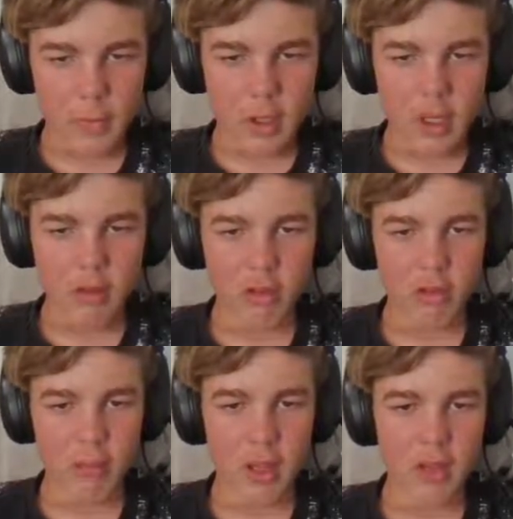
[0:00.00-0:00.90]
It is
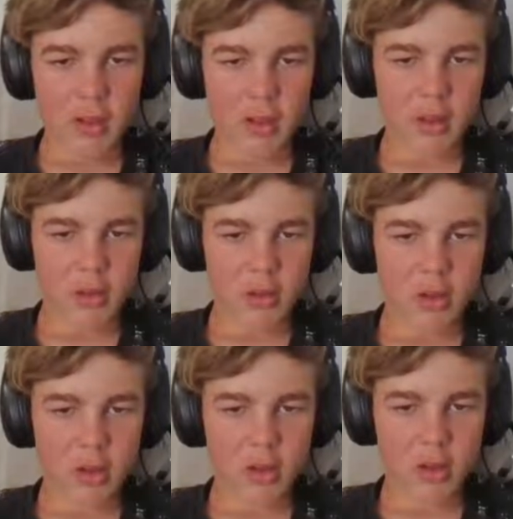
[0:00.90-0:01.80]
just basic though,
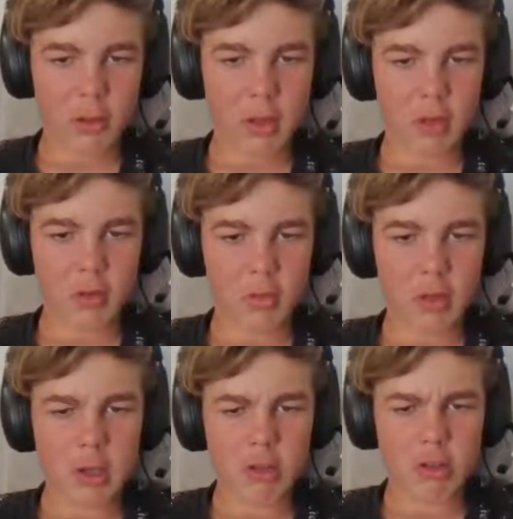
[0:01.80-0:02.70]
so don't expect too
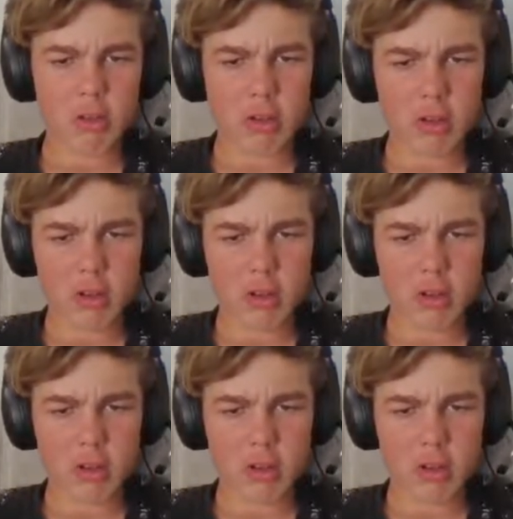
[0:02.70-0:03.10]
much.